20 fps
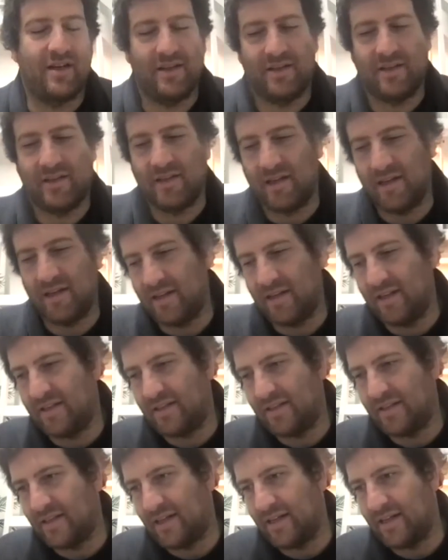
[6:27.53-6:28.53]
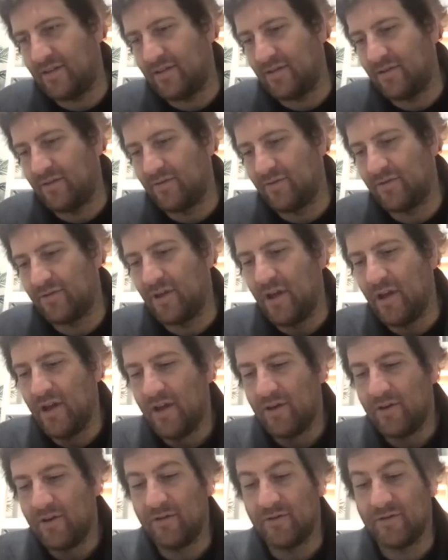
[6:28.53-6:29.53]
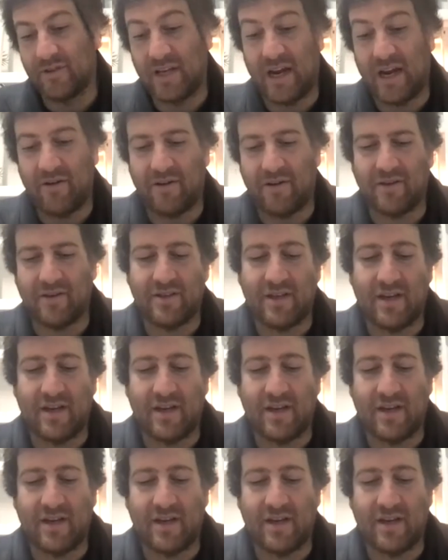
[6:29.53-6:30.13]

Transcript: inside inside those those characters.